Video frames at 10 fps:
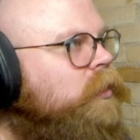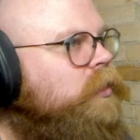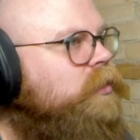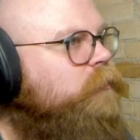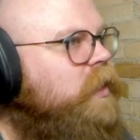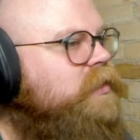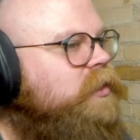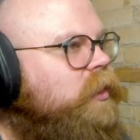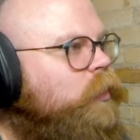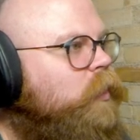So
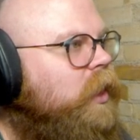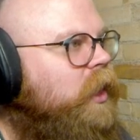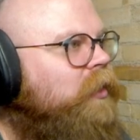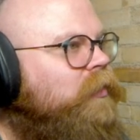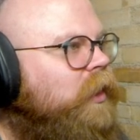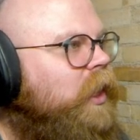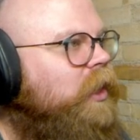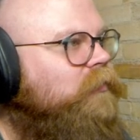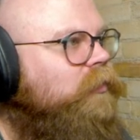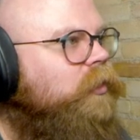basically, what I think I
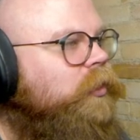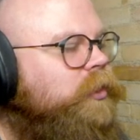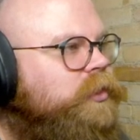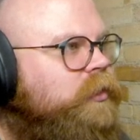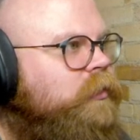have learned